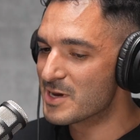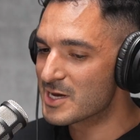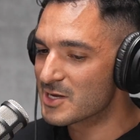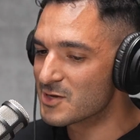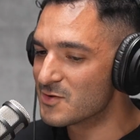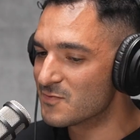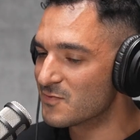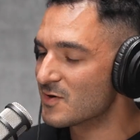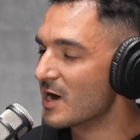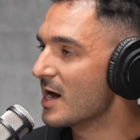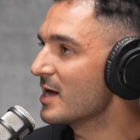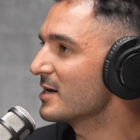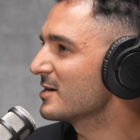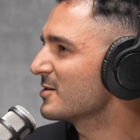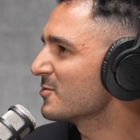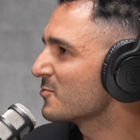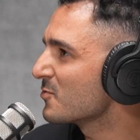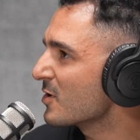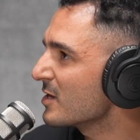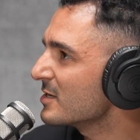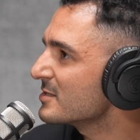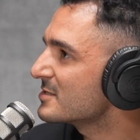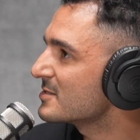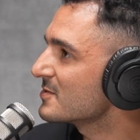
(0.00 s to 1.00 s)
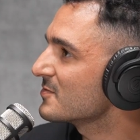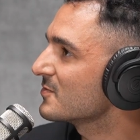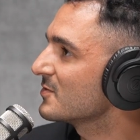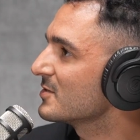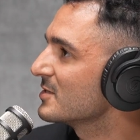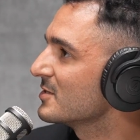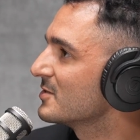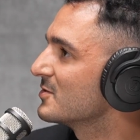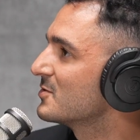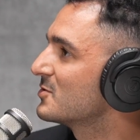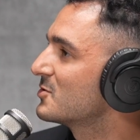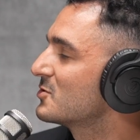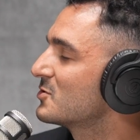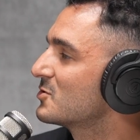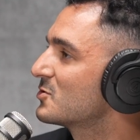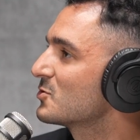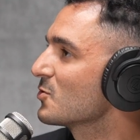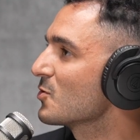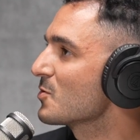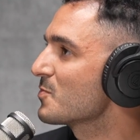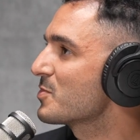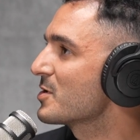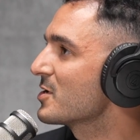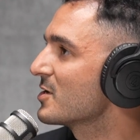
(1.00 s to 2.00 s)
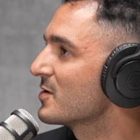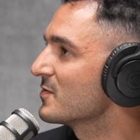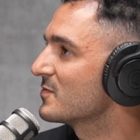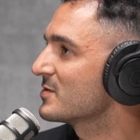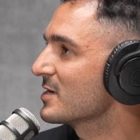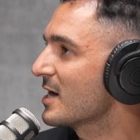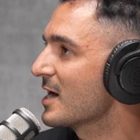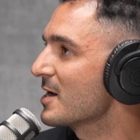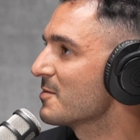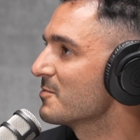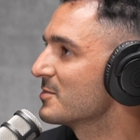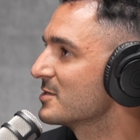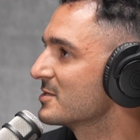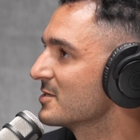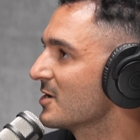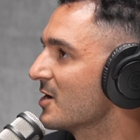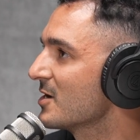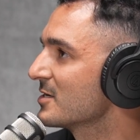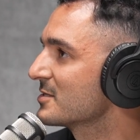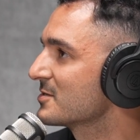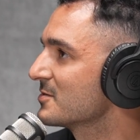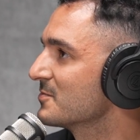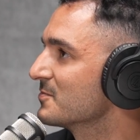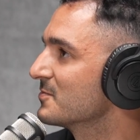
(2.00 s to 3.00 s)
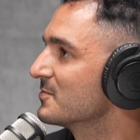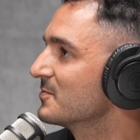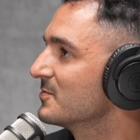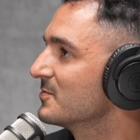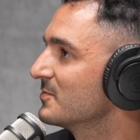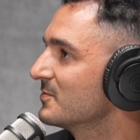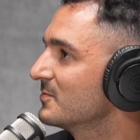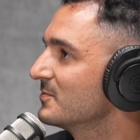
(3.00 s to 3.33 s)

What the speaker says: big you've gotten in a relatively short period of time. It's awesome.